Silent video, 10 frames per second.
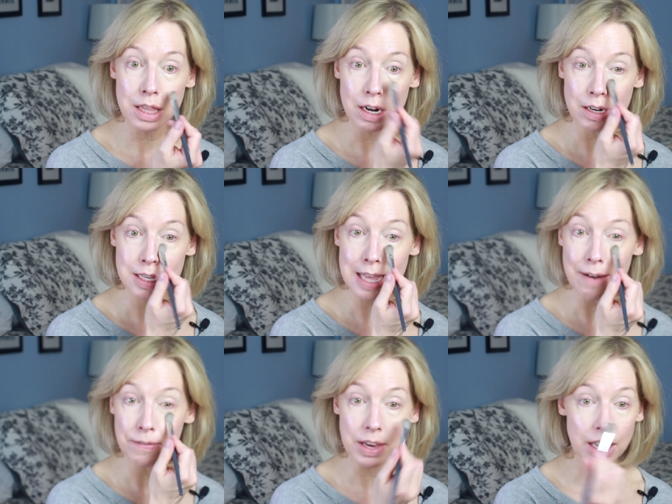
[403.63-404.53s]
There is
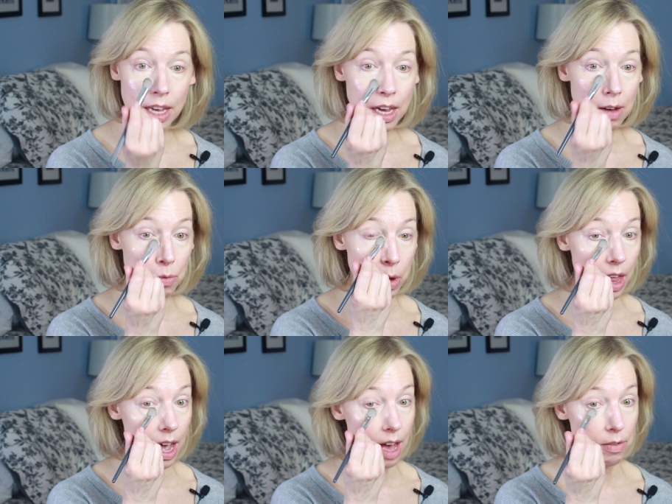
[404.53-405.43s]
that feeling of, will
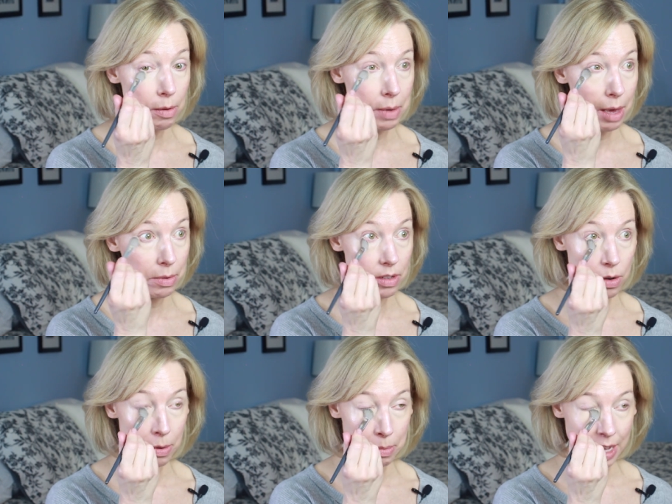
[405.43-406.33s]
I ever be able
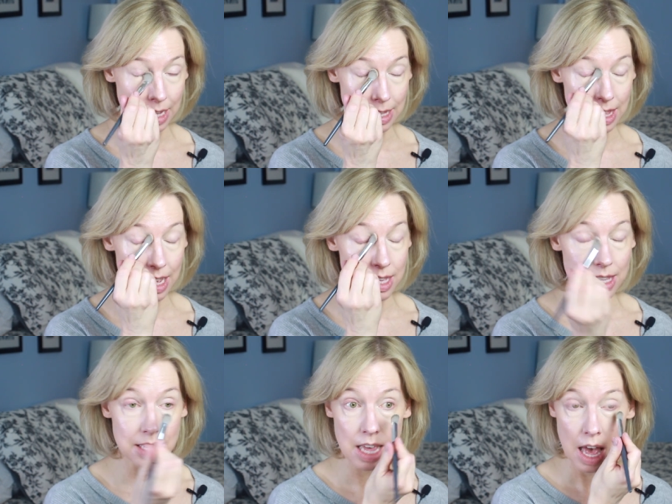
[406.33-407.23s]
to replace
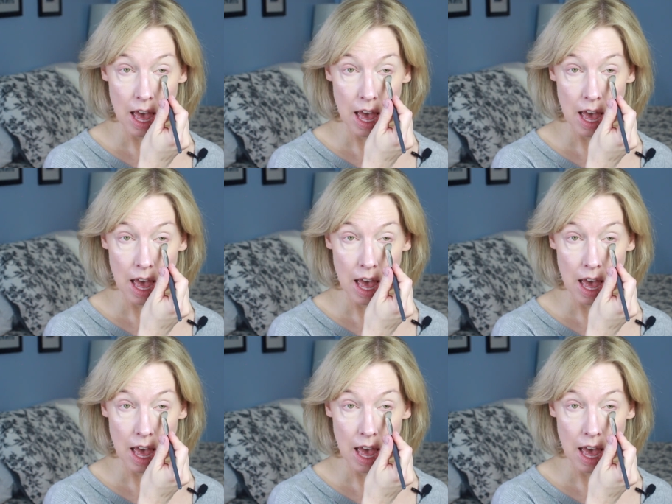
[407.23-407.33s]
this?